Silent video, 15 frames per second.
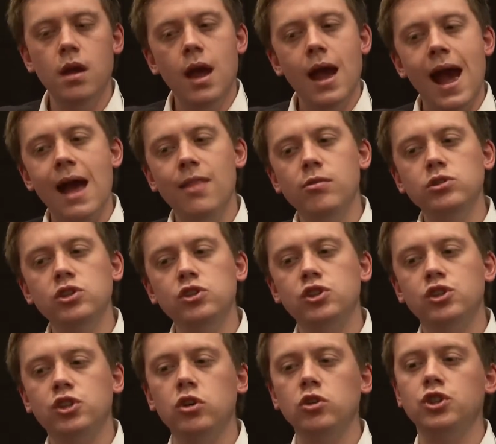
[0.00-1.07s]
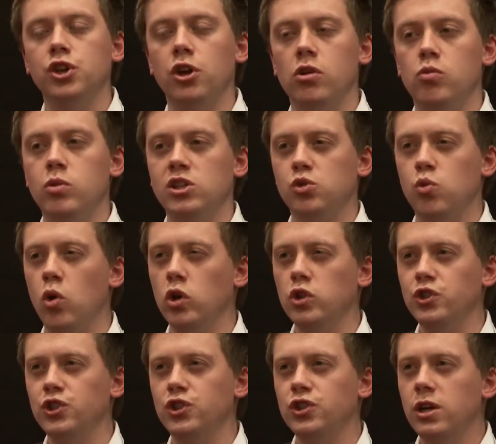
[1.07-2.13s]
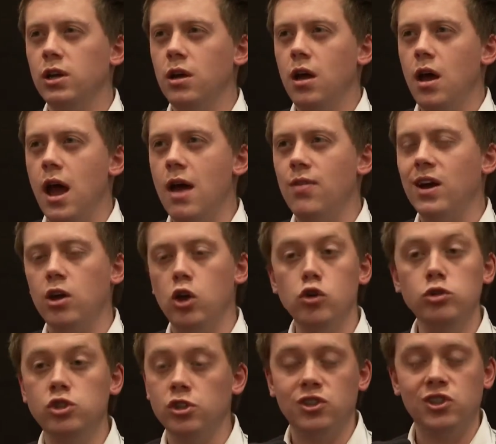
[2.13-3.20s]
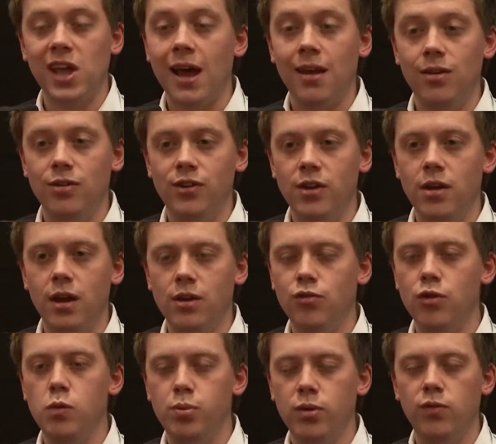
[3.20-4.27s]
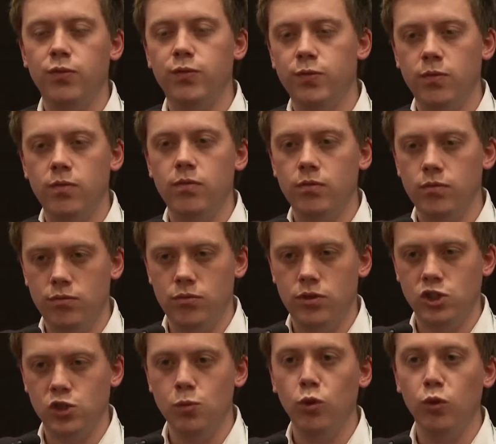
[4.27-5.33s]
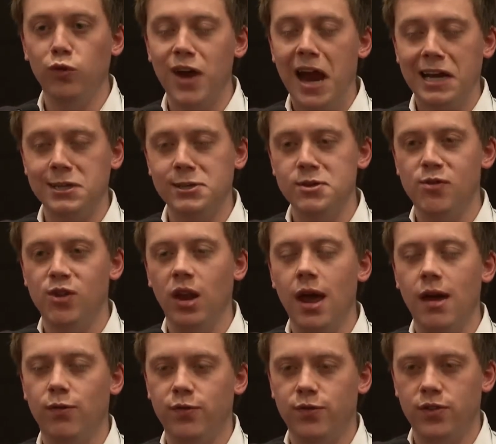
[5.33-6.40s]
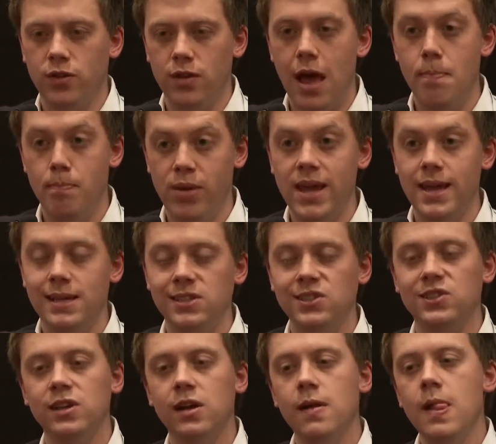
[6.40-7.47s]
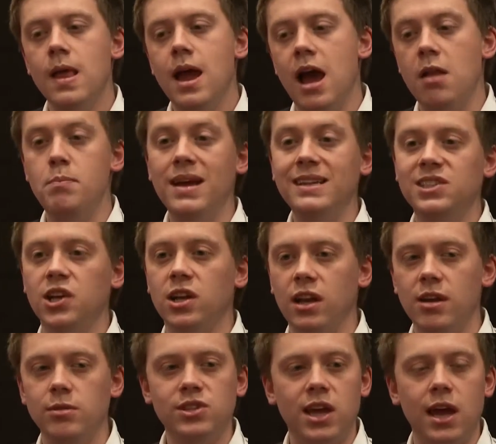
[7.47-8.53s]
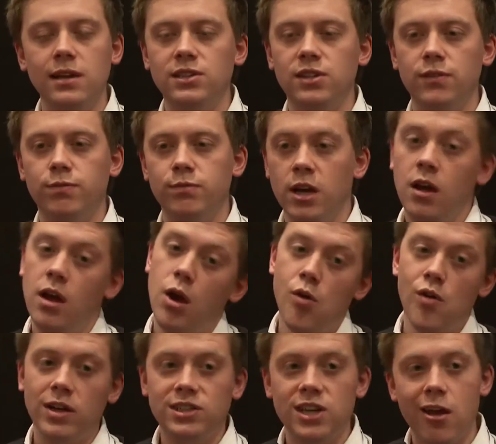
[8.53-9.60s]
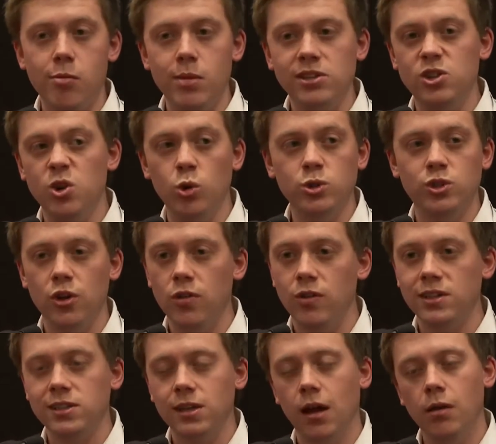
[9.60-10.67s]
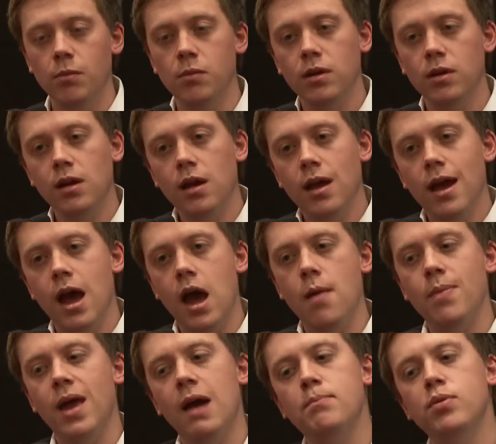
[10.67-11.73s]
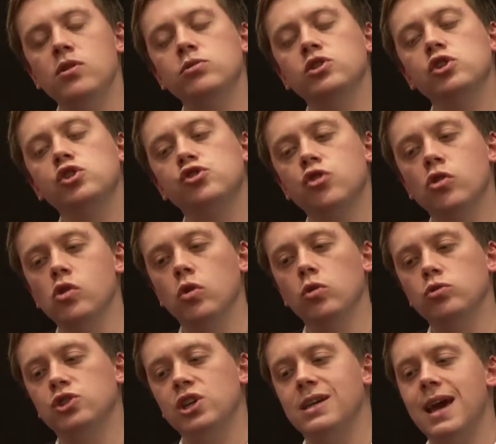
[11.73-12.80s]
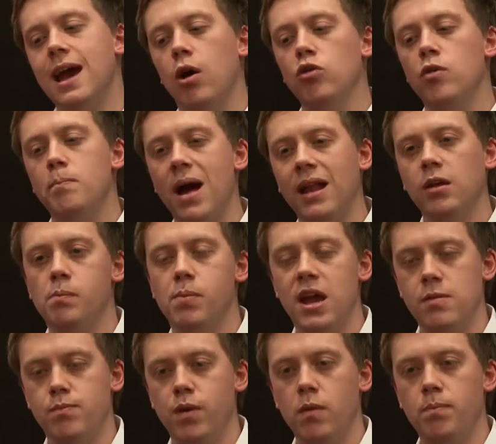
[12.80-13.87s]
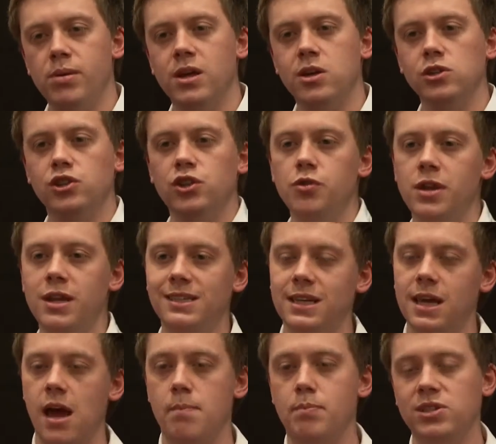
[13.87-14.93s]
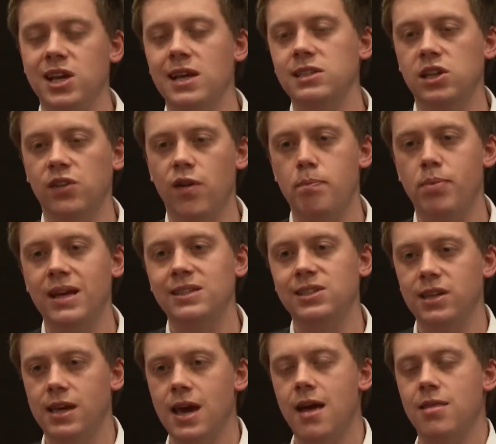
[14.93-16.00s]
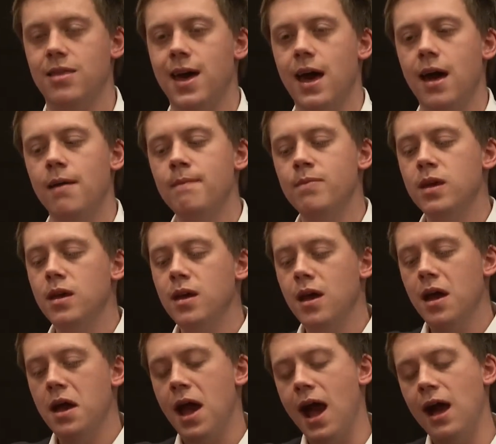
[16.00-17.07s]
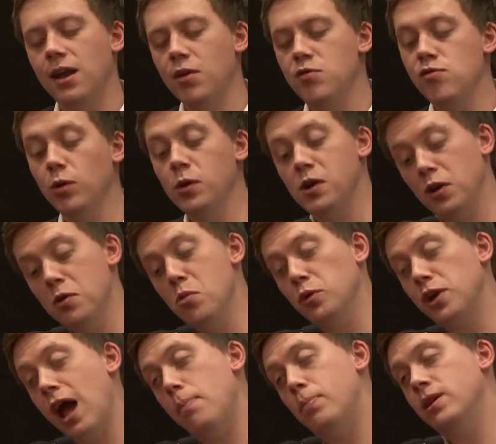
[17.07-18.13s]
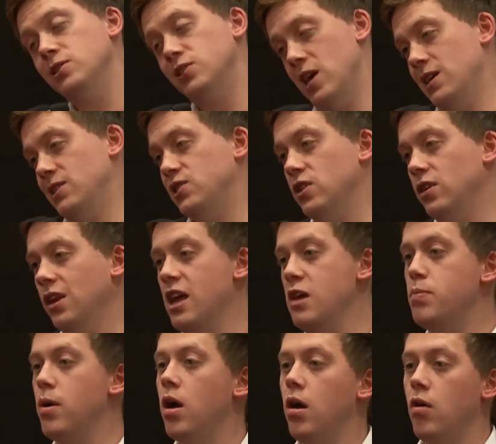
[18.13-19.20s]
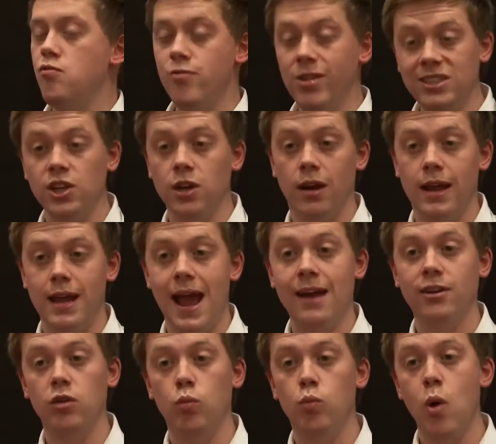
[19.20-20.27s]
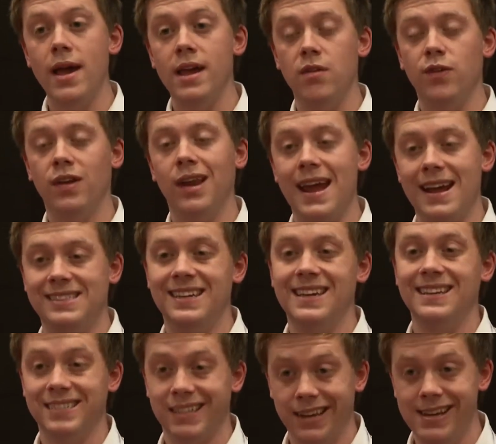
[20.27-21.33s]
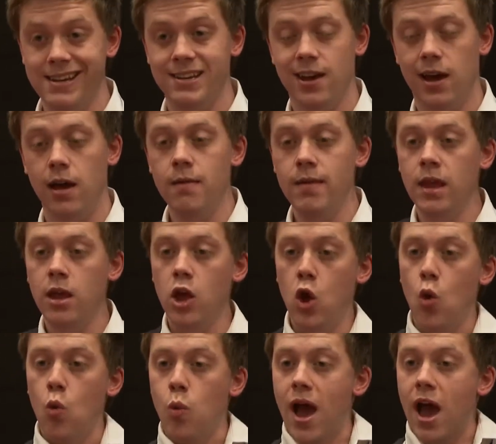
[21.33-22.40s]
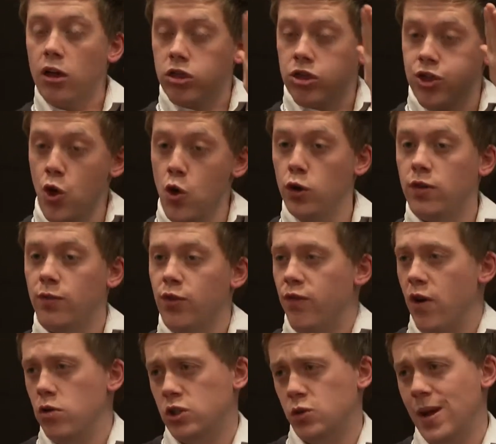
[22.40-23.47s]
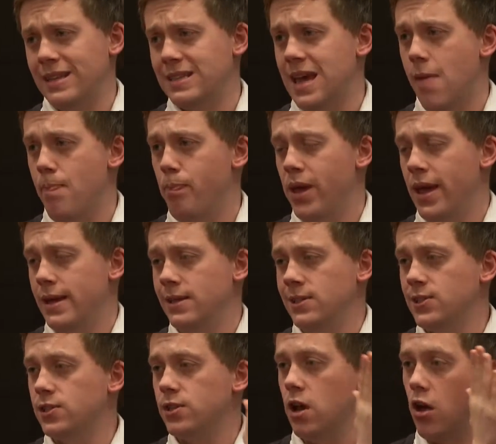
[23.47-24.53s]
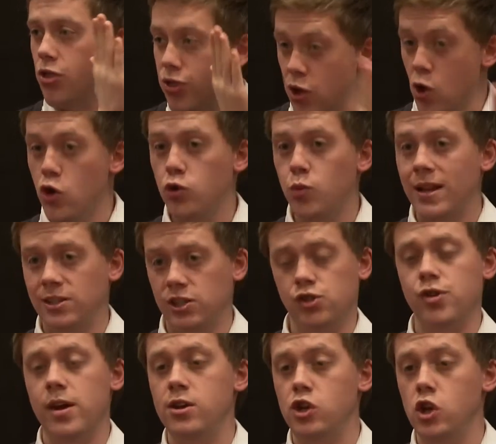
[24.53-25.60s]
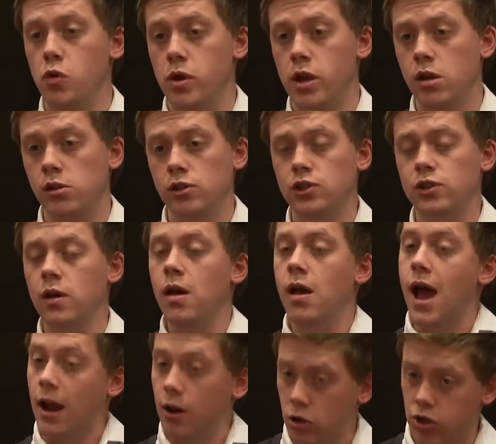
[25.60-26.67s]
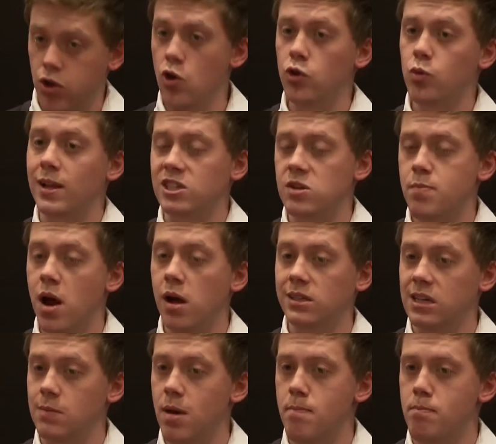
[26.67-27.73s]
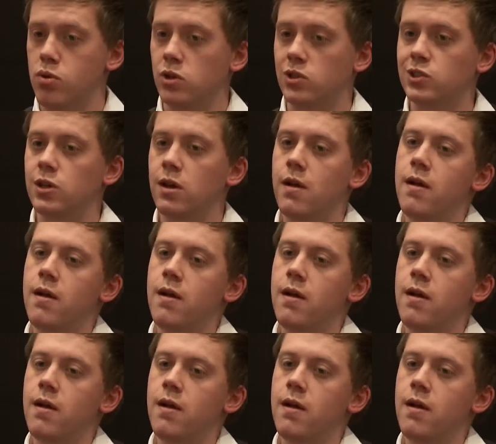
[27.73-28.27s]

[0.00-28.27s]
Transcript: And there was a discussion which was uh, that who should stand, and a group of the small faction of the left MPs. And basically, it was a case of, all right, Jeremy, it's your turn this time. Um, and, but there was a struggle to get on the ballot paper because you need to get a percentage of MPs to get there. And ironically, what happened is this Labour originally had a way of electing its leader where a third of the votes went to MPs, a third went to trade unions, and a third went to party members.